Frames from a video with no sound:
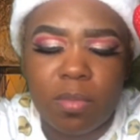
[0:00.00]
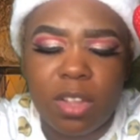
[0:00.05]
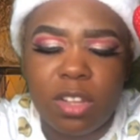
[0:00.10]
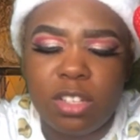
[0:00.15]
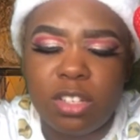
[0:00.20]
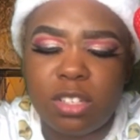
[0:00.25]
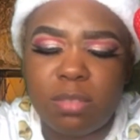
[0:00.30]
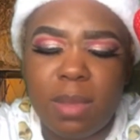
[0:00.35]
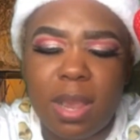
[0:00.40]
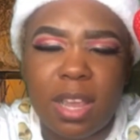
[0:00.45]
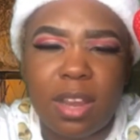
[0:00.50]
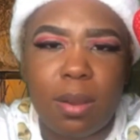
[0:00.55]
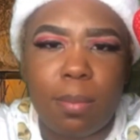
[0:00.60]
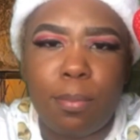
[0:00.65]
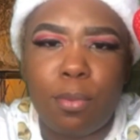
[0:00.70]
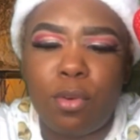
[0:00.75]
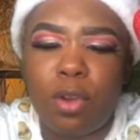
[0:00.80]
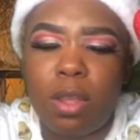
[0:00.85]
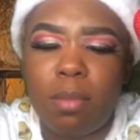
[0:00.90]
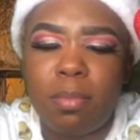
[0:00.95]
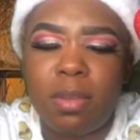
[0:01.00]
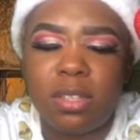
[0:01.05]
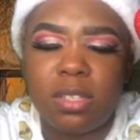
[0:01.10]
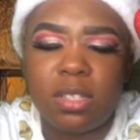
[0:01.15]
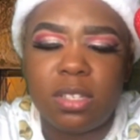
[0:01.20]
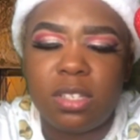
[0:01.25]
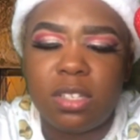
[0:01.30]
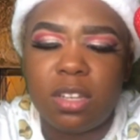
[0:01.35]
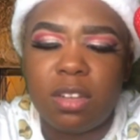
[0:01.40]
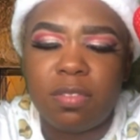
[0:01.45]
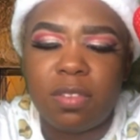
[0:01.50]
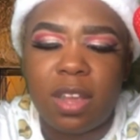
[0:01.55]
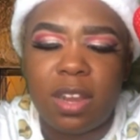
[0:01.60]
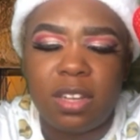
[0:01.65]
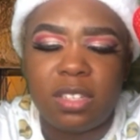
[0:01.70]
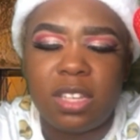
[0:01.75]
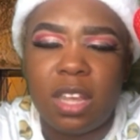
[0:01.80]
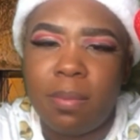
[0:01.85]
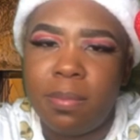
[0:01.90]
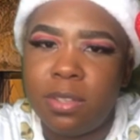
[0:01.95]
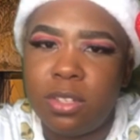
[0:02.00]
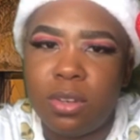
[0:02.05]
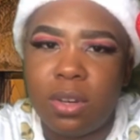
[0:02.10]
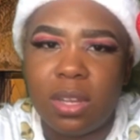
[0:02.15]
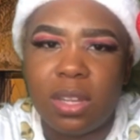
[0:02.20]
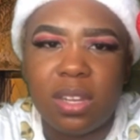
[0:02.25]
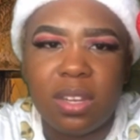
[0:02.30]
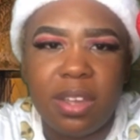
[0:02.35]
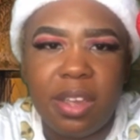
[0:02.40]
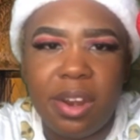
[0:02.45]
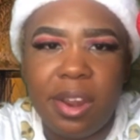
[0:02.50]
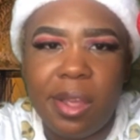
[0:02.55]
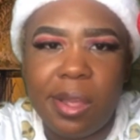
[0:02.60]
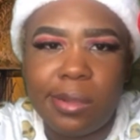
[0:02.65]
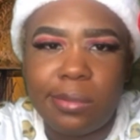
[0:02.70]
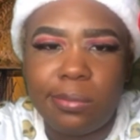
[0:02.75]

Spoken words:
she was making appointments and stuff, like to take me to the clinic.